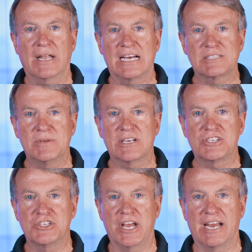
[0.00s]
plasma
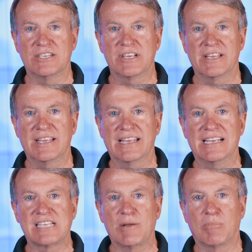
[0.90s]
exchange
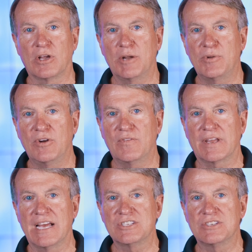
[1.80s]
is a blood
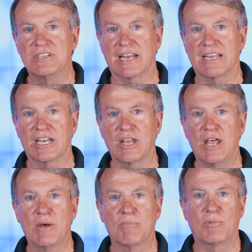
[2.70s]
purification technique
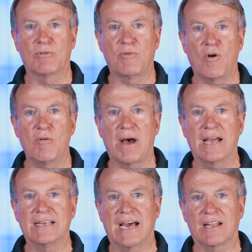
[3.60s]
performed by
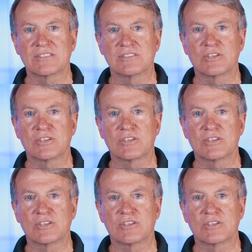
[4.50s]
dialysis